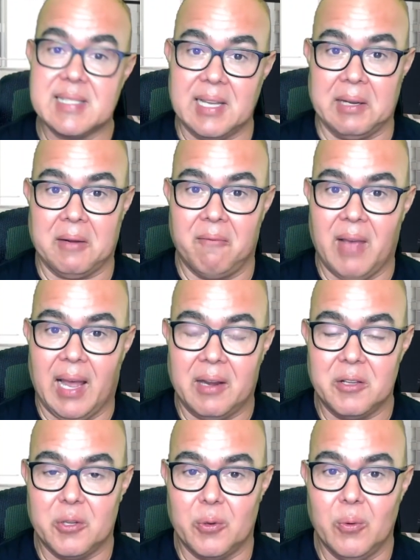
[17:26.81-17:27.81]
Silicon
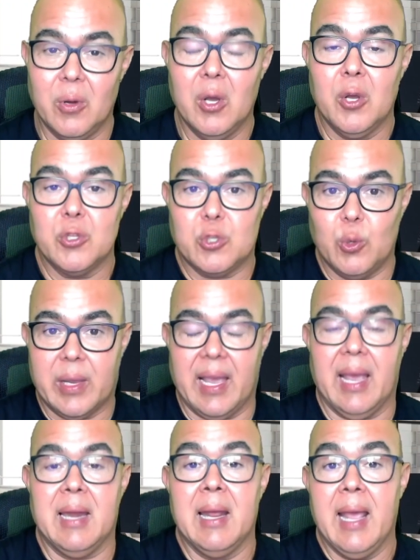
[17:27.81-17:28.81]
Valley do to
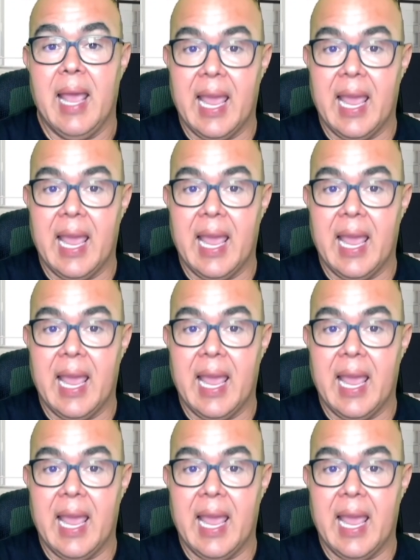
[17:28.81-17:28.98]
get